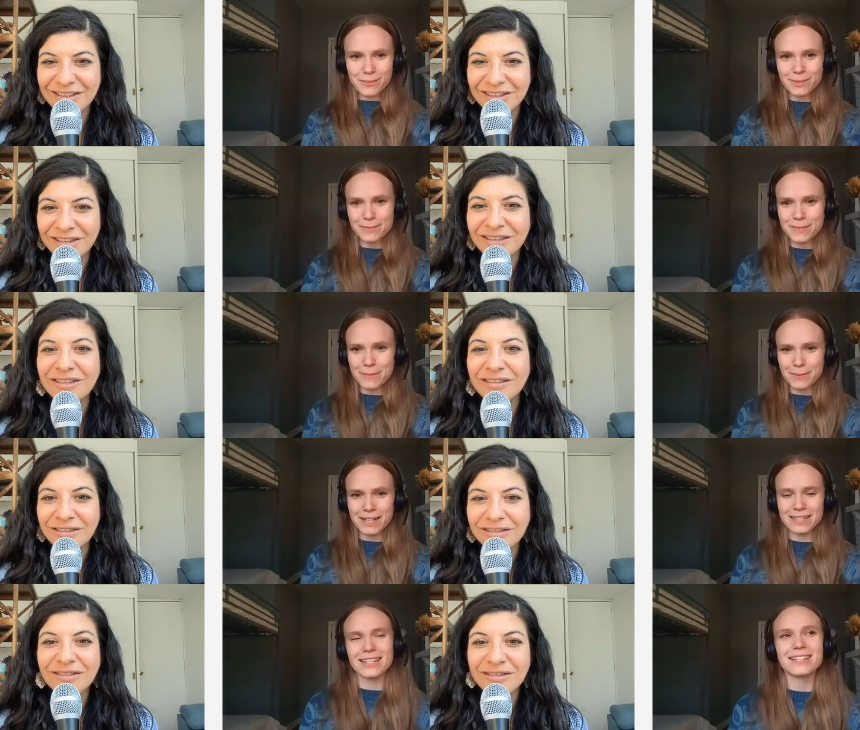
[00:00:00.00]
Speaker 1: was maybe what
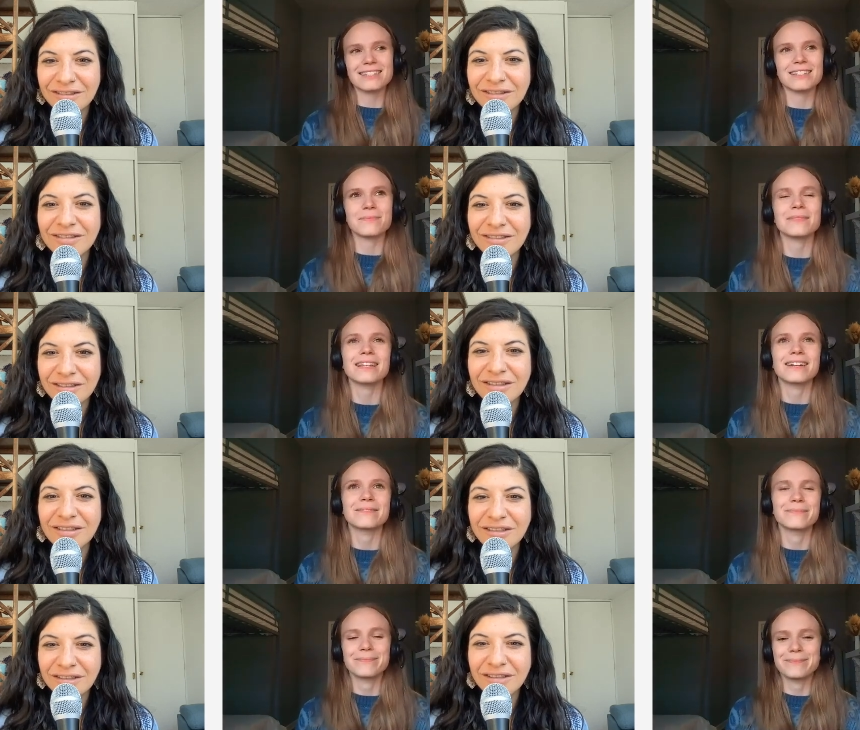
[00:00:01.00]
I said. So
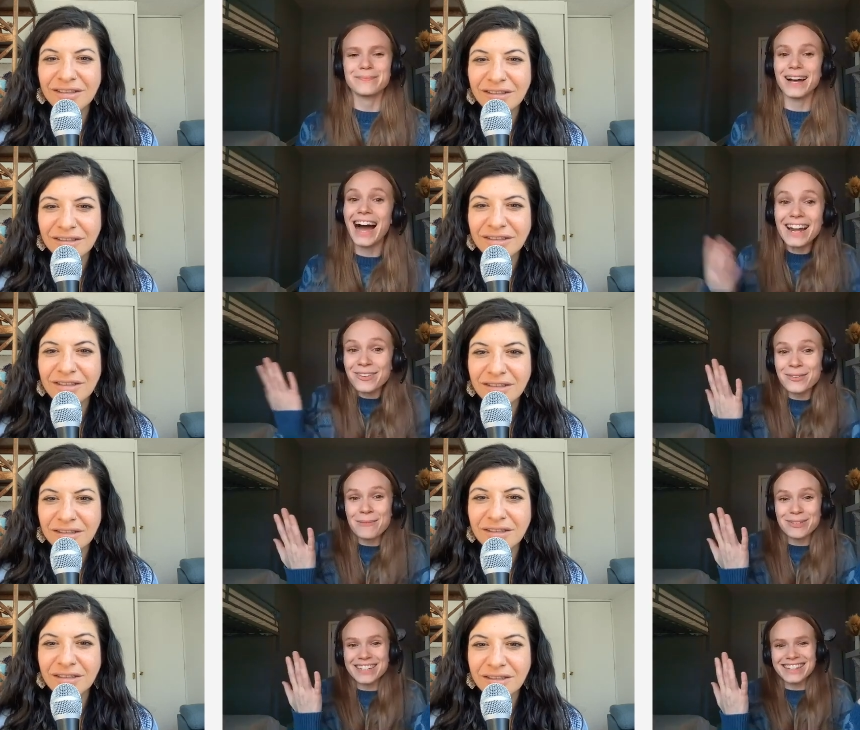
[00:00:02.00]
I don't
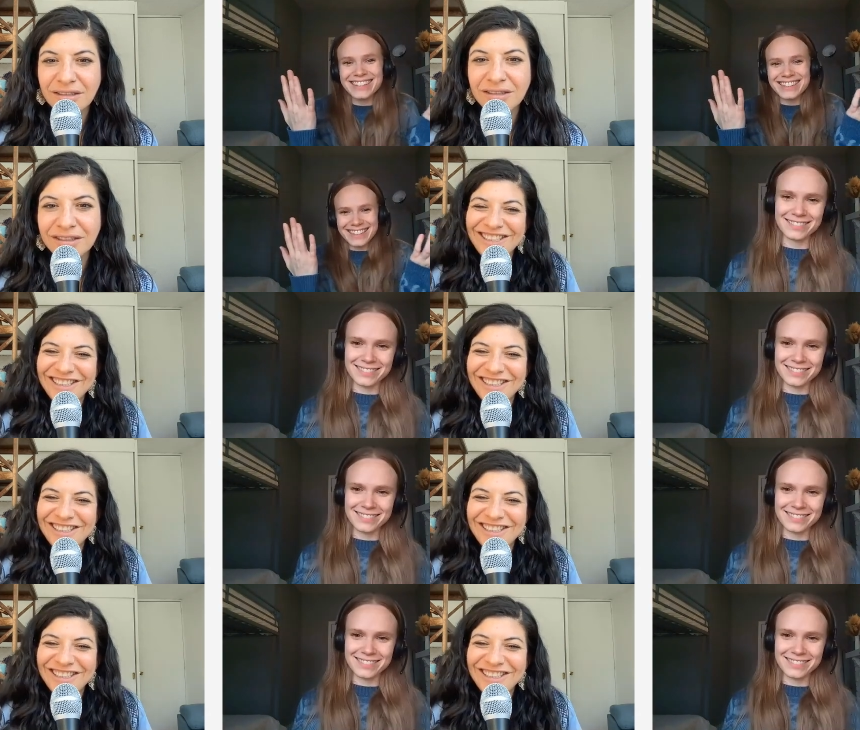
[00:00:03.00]
remember either.